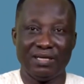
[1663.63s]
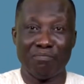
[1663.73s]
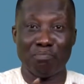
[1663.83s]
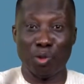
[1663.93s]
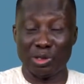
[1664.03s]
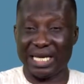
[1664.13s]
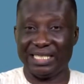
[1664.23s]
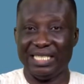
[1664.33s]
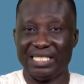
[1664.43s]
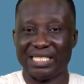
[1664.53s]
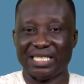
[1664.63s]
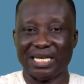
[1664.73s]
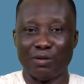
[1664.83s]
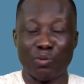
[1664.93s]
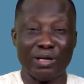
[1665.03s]
Most athletes that are
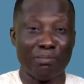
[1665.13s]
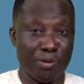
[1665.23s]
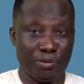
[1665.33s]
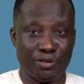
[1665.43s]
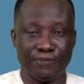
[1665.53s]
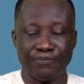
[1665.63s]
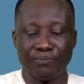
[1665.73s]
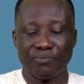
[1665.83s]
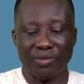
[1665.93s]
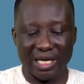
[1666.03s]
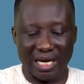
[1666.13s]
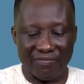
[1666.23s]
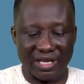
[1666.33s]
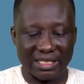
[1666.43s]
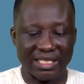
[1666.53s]
well built, they have
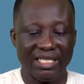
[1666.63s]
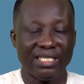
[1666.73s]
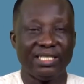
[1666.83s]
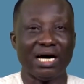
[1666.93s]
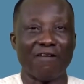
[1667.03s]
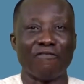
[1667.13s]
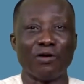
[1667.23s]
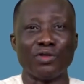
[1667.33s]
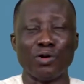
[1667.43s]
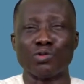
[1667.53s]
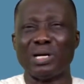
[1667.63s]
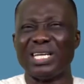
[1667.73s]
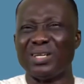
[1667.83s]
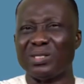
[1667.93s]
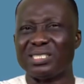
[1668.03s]
that. Now, for those who are
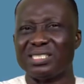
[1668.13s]
not